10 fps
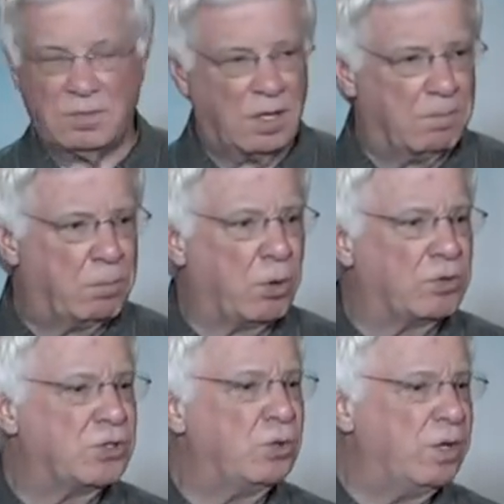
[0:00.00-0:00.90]
and
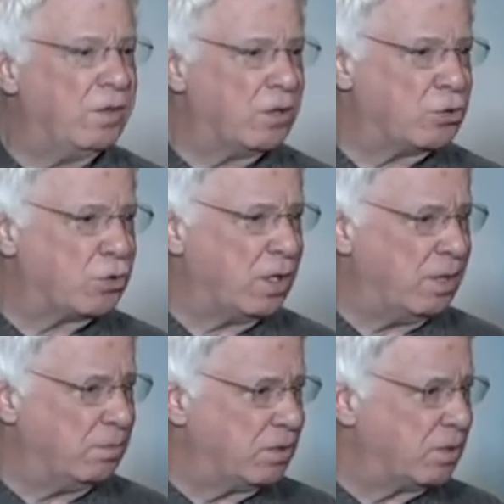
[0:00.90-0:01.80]
pursuing their
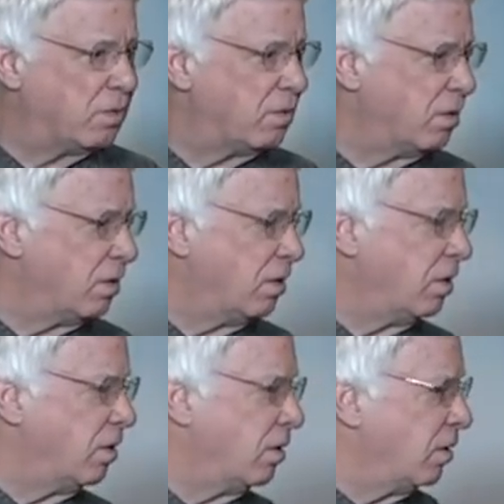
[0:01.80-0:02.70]
dreams
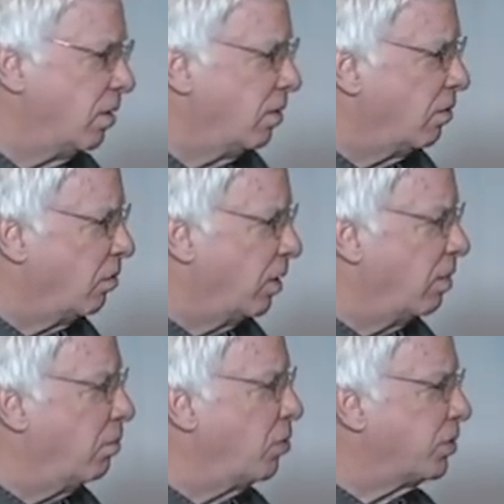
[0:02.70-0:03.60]
when
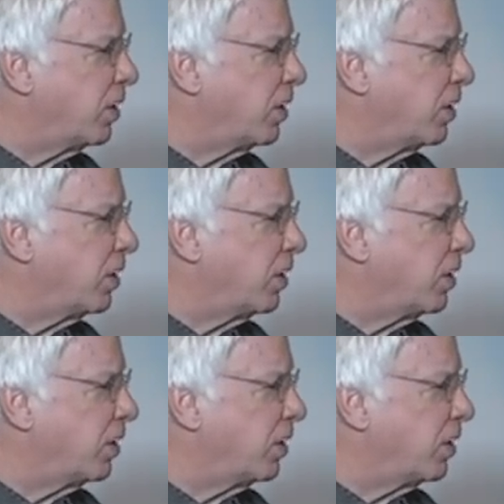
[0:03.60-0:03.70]
in most